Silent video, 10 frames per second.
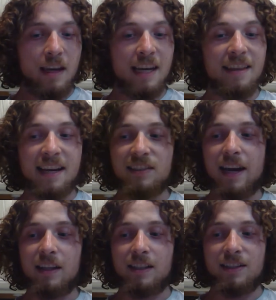In that
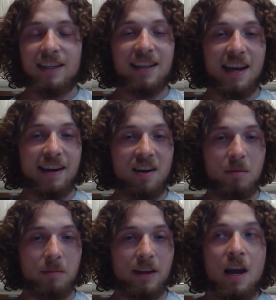silence, in that now
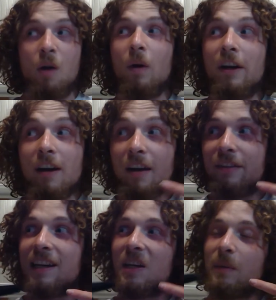moment, where you're not
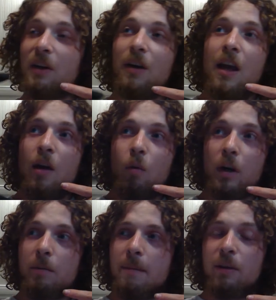thinking about what
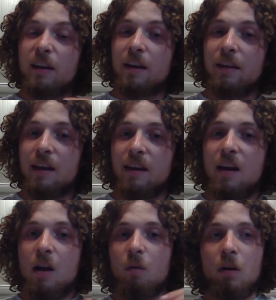are people going to think,
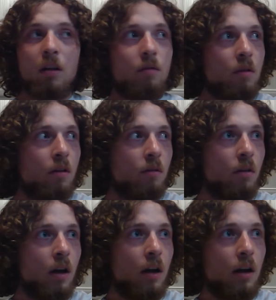
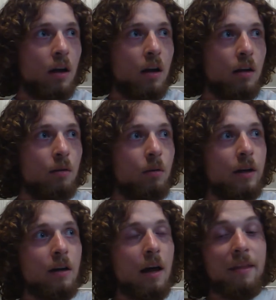where
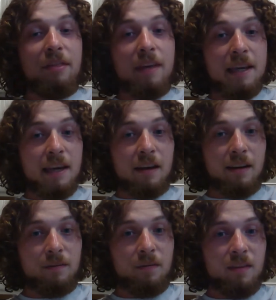you're not
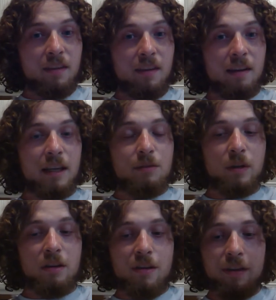thinking, because
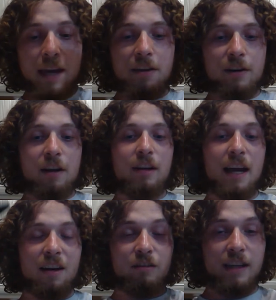when you think, you're going
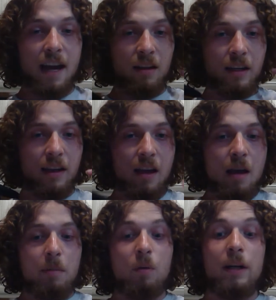out of reality.
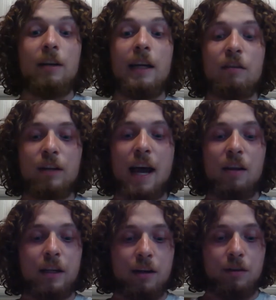But when you're in
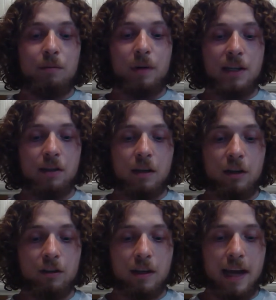reality, you're in the present and
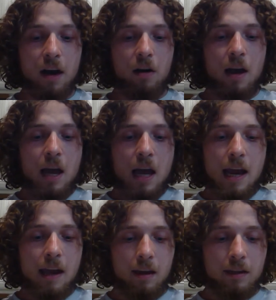you're in the now,
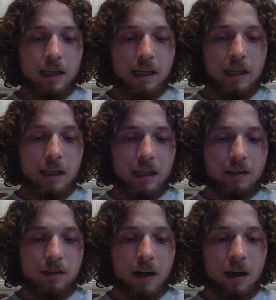and it's